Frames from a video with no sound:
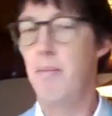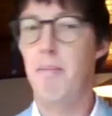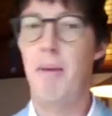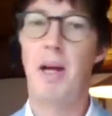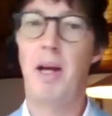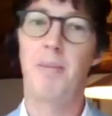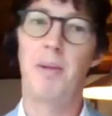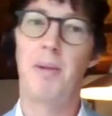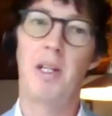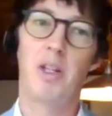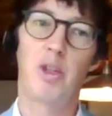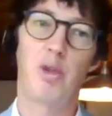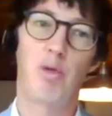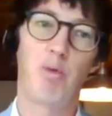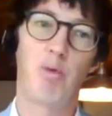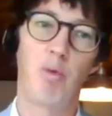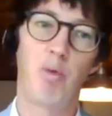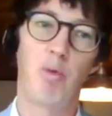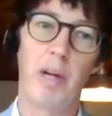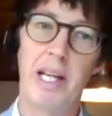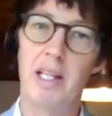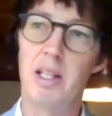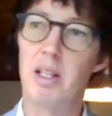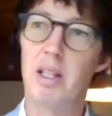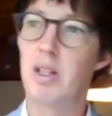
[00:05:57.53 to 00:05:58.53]
Maybe it's
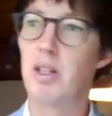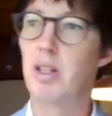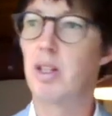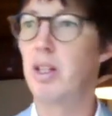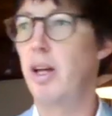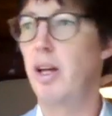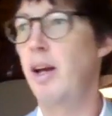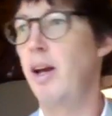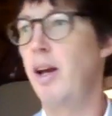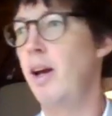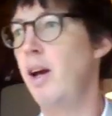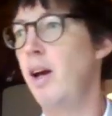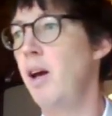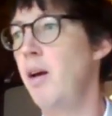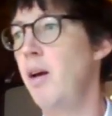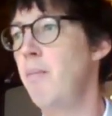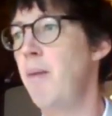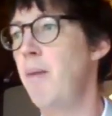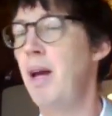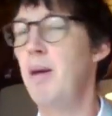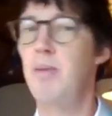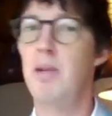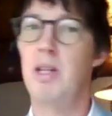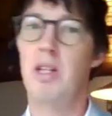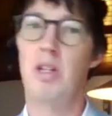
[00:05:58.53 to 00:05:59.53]
rent,
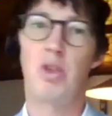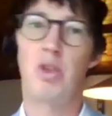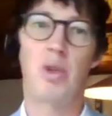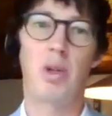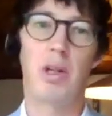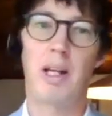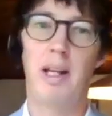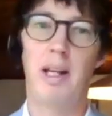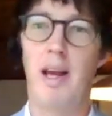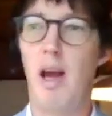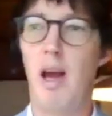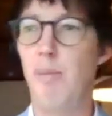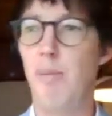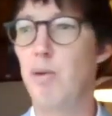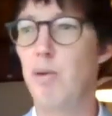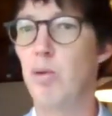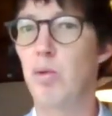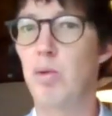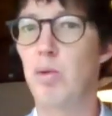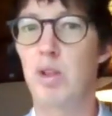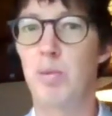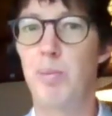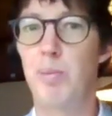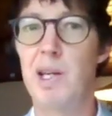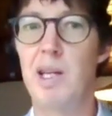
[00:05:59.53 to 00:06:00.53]
maybe it's sort of
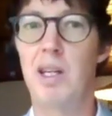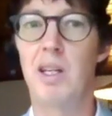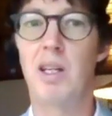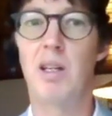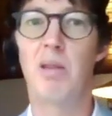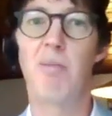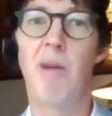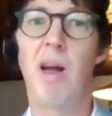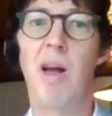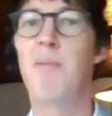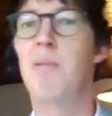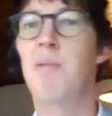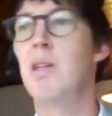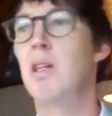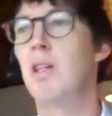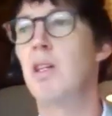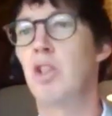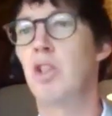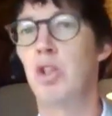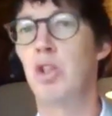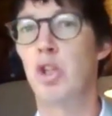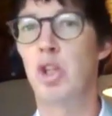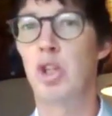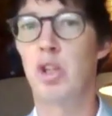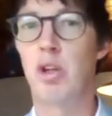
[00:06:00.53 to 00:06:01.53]
capital spending, maybe
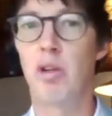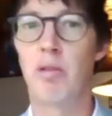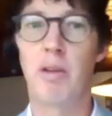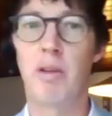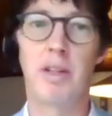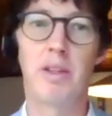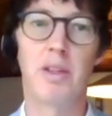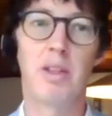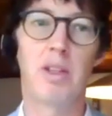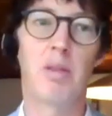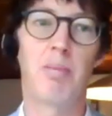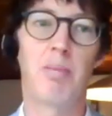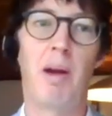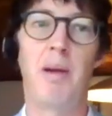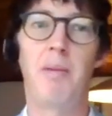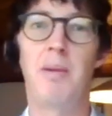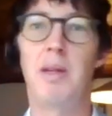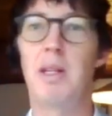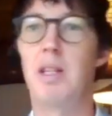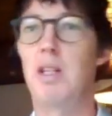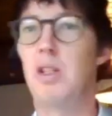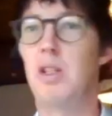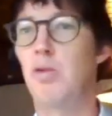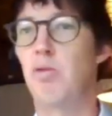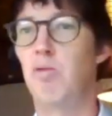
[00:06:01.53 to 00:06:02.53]
it's insurance,
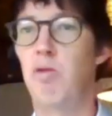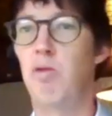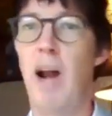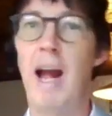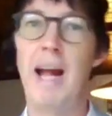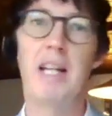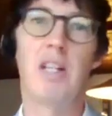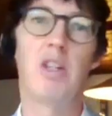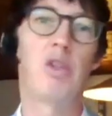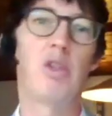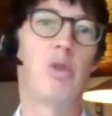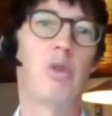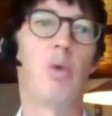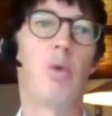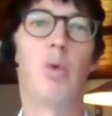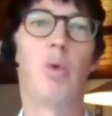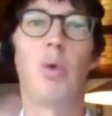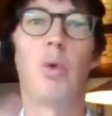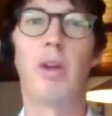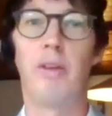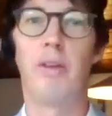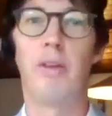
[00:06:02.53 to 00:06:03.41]
maybe it's rates, all